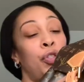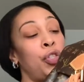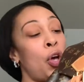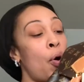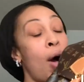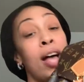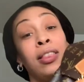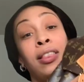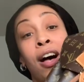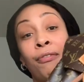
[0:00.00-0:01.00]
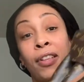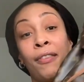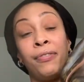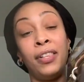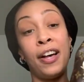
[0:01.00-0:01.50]
So I love
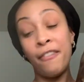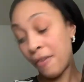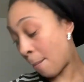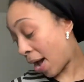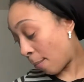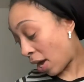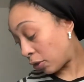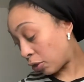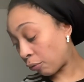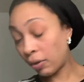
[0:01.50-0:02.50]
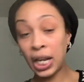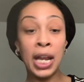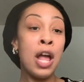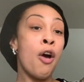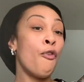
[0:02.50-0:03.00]
my
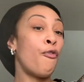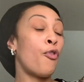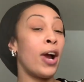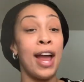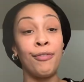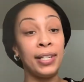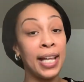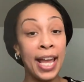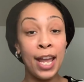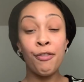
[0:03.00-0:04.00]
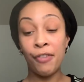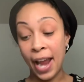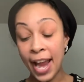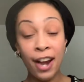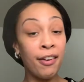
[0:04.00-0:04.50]
Montsouris for every day, for
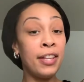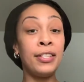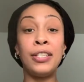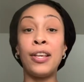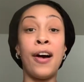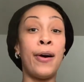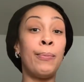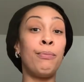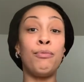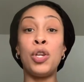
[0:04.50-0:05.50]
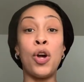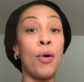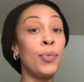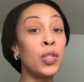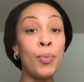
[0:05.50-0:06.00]
errands, you know,
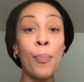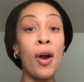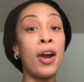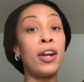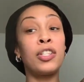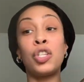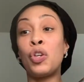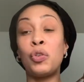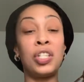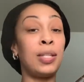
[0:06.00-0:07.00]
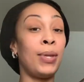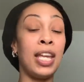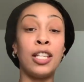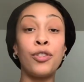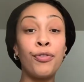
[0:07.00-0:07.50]
amusement parks, you know, just to be
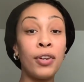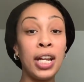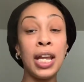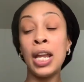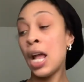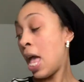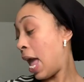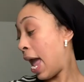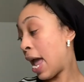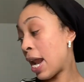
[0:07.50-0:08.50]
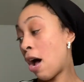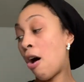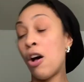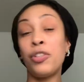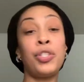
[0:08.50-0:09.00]
hands-free. And I
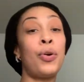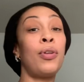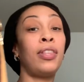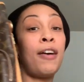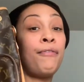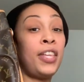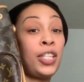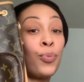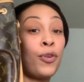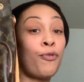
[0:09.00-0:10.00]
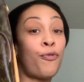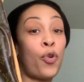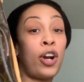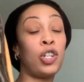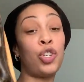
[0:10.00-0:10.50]
also love this one
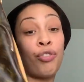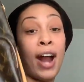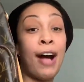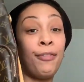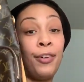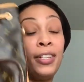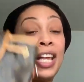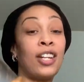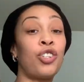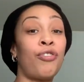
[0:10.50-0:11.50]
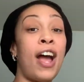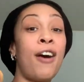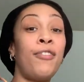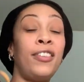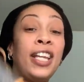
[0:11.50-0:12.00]
for travel, like
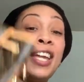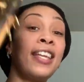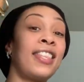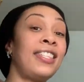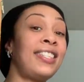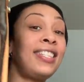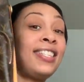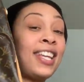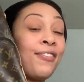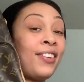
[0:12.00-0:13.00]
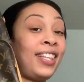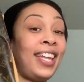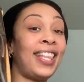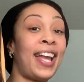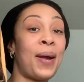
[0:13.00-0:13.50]
traveling. This is
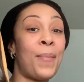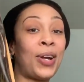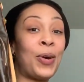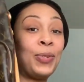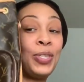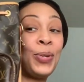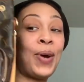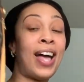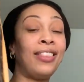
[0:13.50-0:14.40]
definitely like my go-to. I